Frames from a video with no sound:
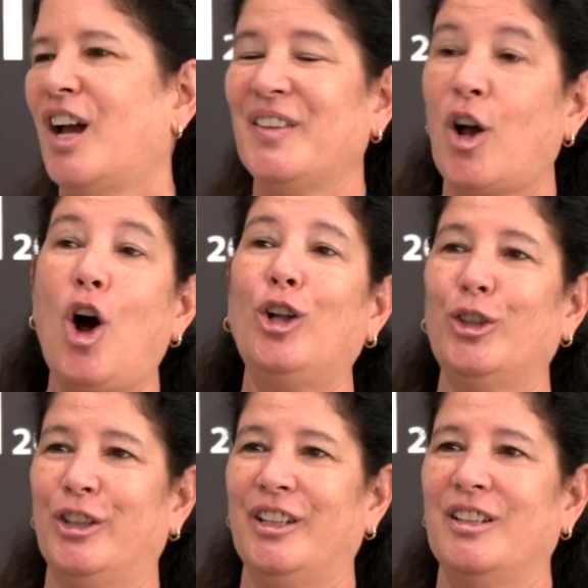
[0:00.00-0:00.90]
I think all
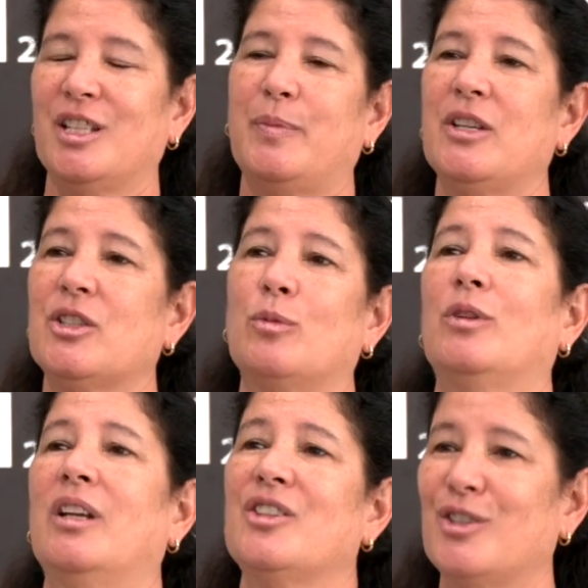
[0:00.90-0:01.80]
learning is based on
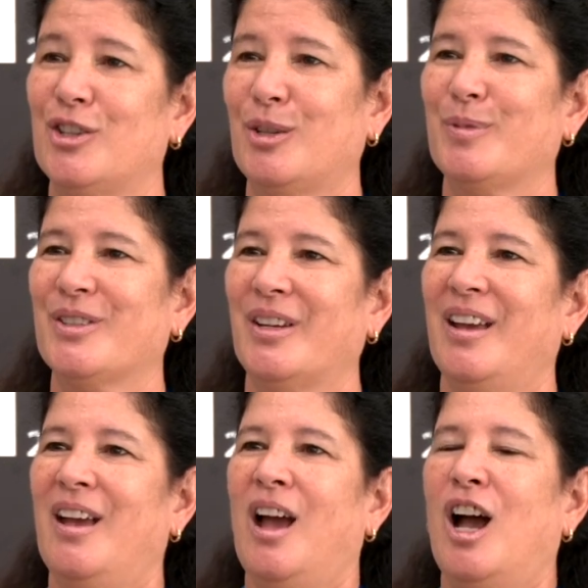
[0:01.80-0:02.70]
relationships.
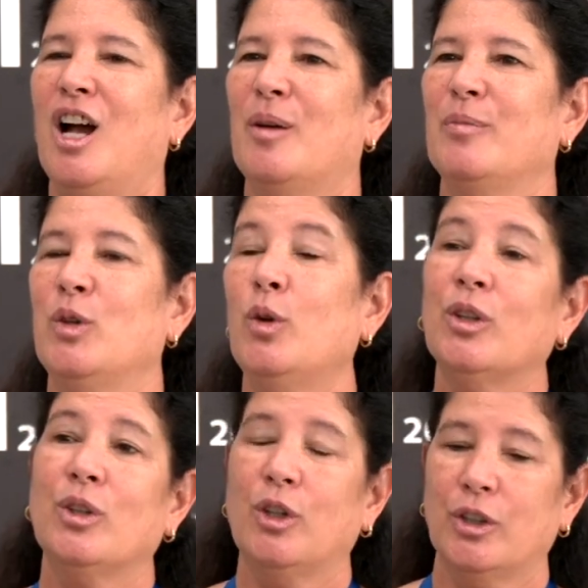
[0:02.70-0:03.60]
Um, you
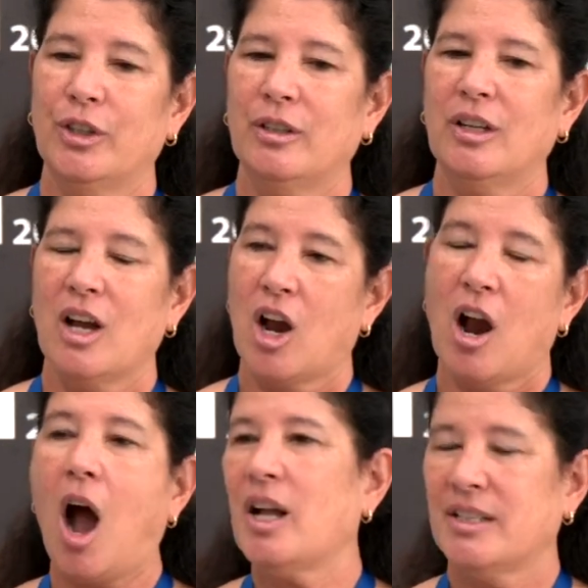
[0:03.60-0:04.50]
can learn
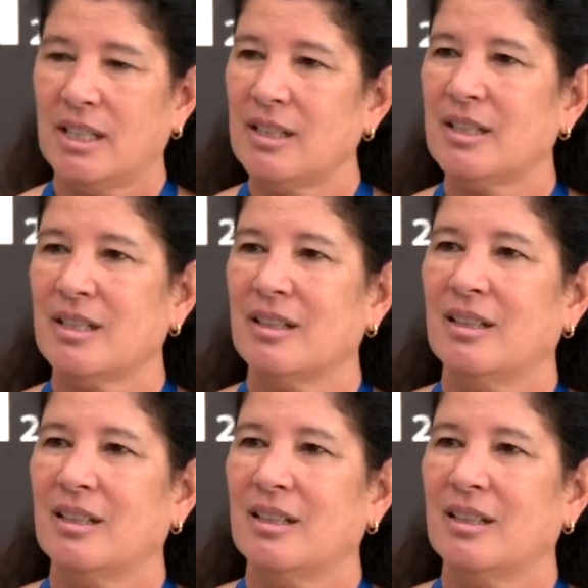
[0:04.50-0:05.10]
content